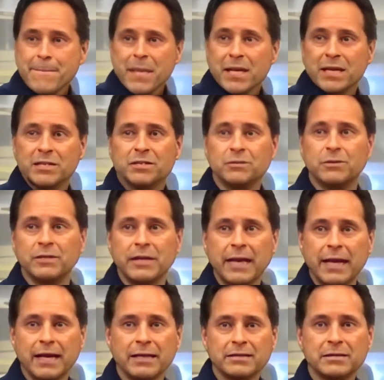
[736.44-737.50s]
and to
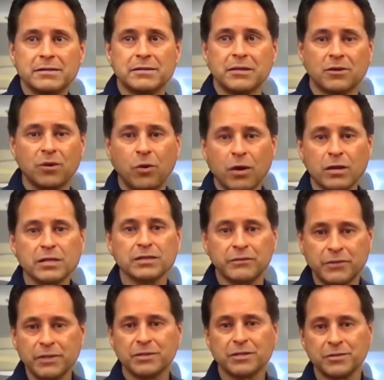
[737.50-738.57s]
enhance the quality of
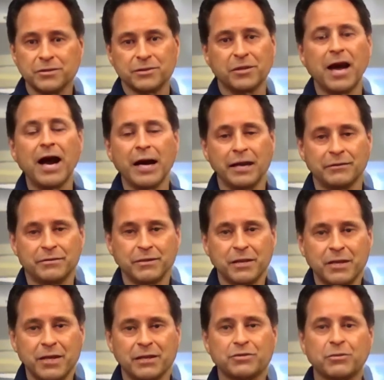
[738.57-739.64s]
each other's lives.
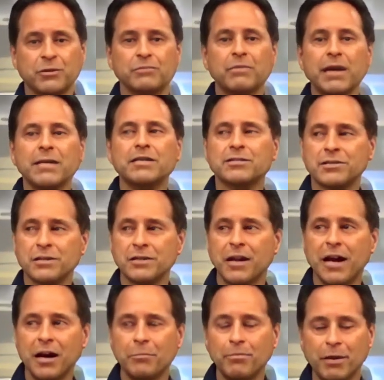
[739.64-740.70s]
And to remind each other
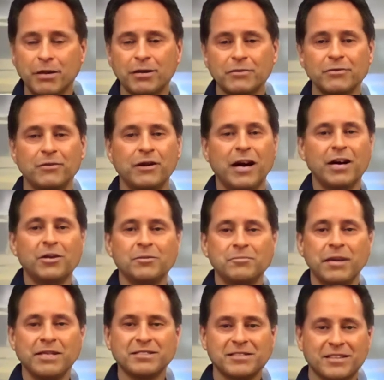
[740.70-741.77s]
how powerful, how
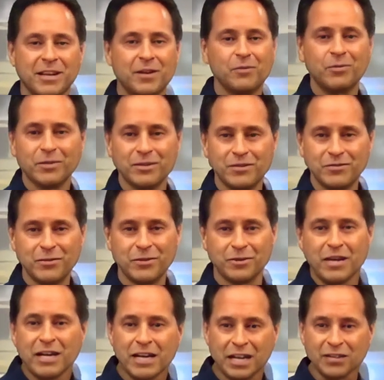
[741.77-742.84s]
amazing, how
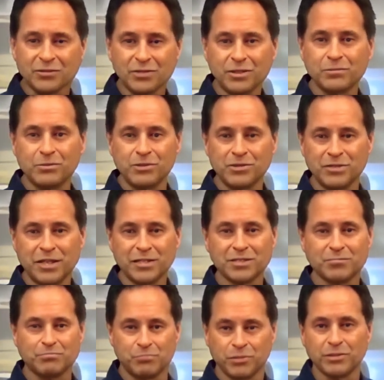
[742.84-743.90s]
wonderful, incredible,
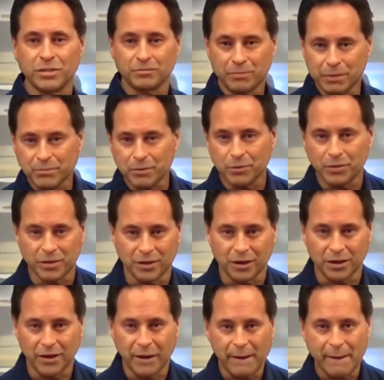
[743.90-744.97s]
ingenious, brilliant people we
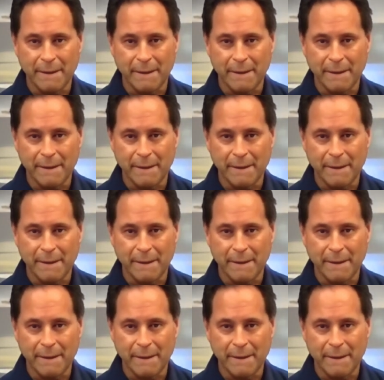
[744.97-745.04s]
are.